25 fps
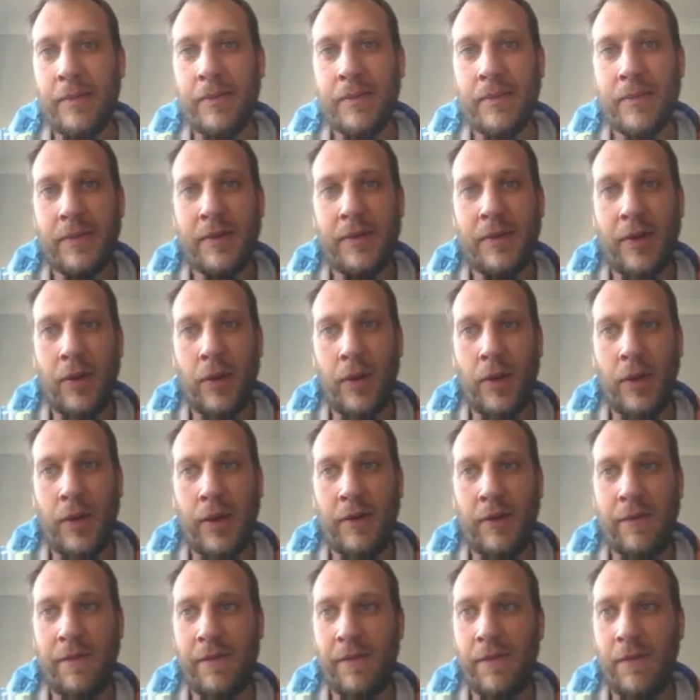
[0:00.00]
So
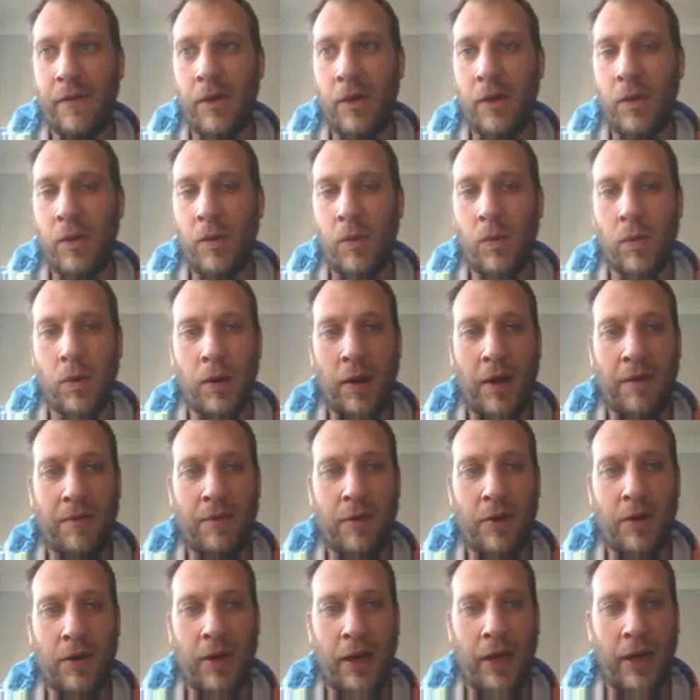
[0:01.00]
if you want to have a
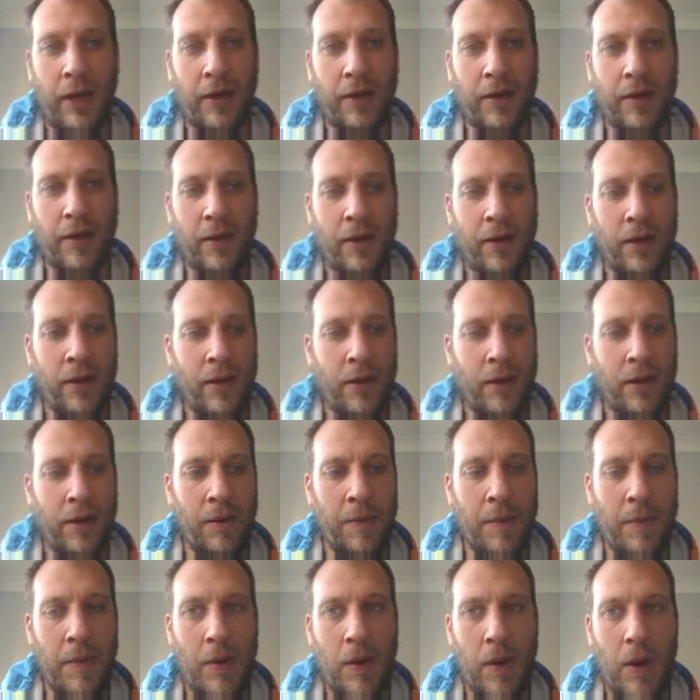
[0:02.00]
look at it,
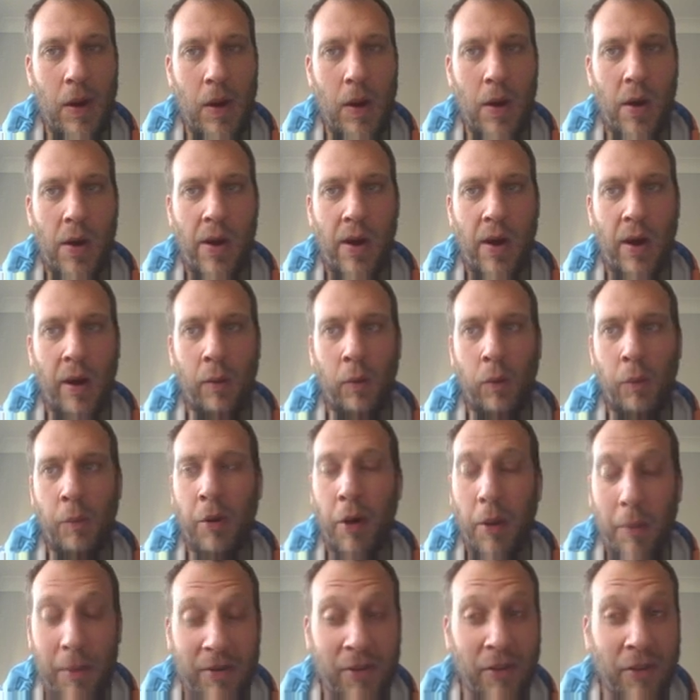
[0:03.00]
I will
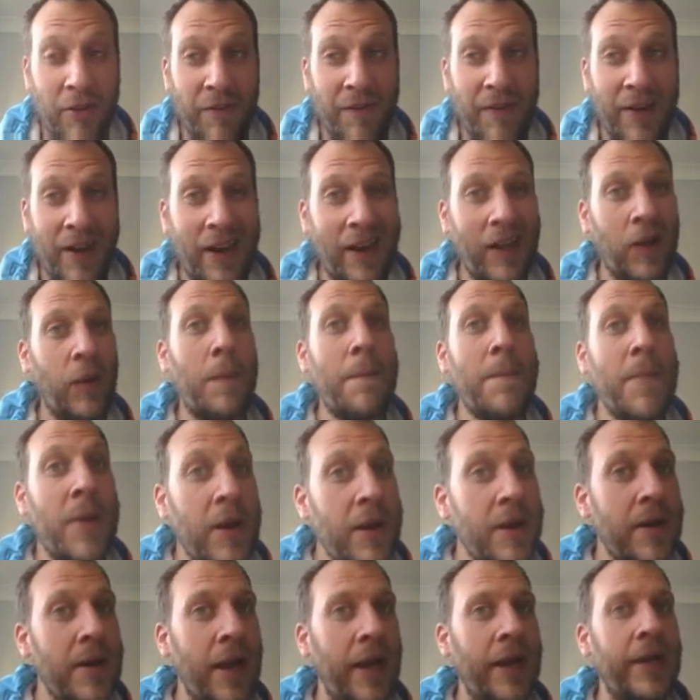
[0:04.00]
pop this on the VLE on
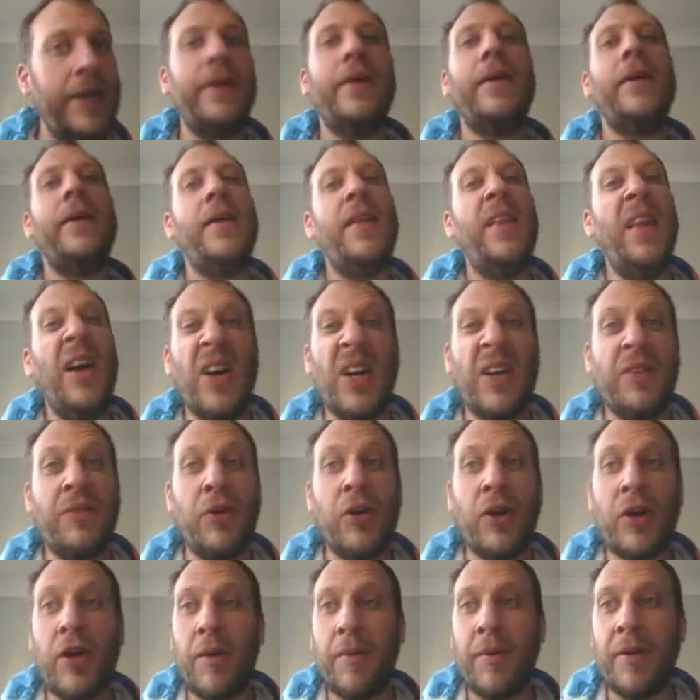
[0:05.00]
Monday. That'll give
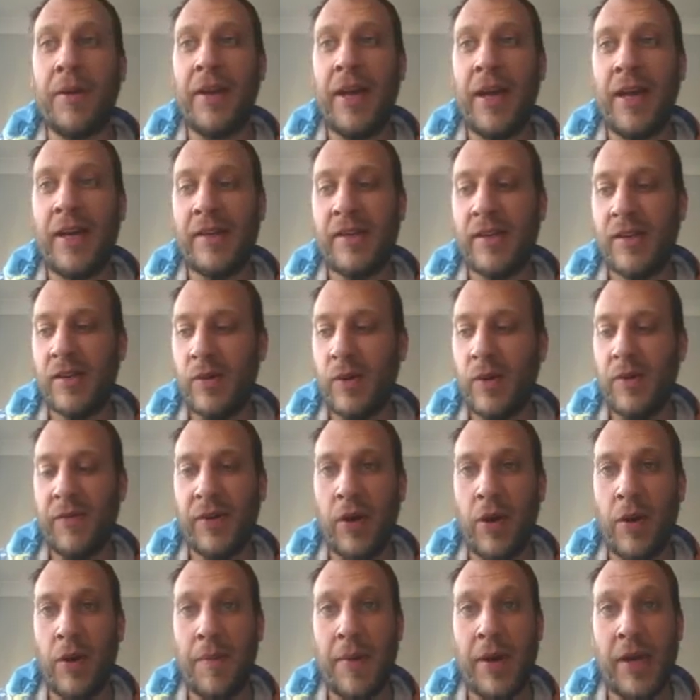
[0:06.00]
you a couple of days to have a
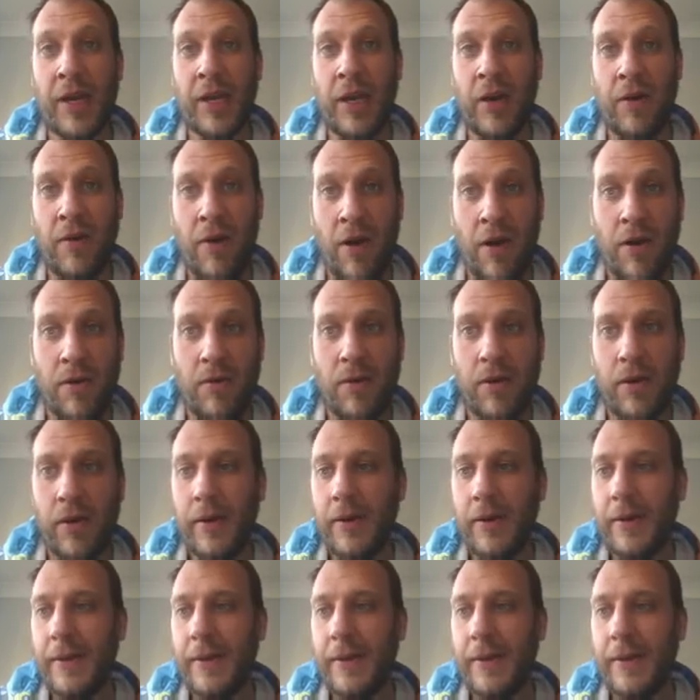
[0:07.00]
go at making your own.